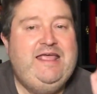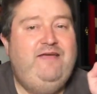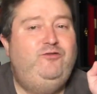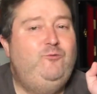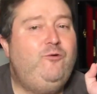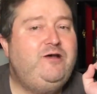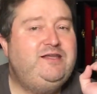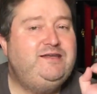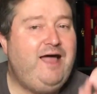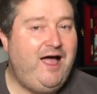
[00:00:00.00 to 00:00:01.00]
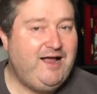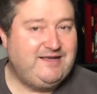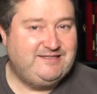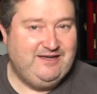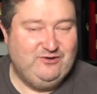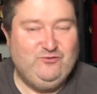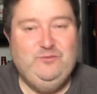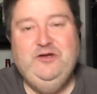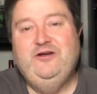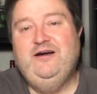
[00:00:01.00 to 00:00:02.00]
If the word Tatanka sounds
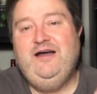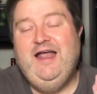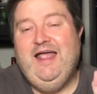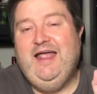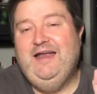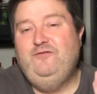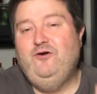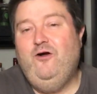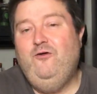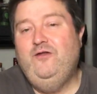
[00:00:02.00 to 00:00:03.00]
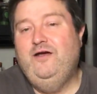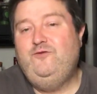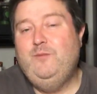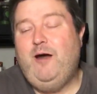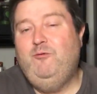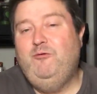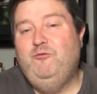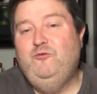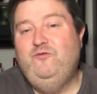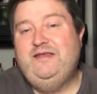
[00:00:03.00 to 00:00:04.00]
familiar, and if you're old enough, you might remember
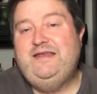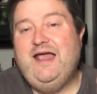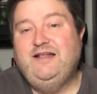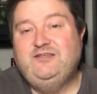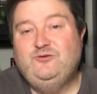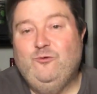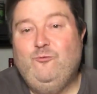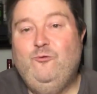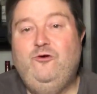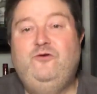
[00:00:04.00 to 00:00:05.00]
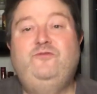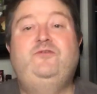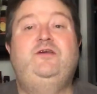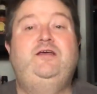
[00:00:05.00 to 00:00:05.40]
the movie Dances with Wolves.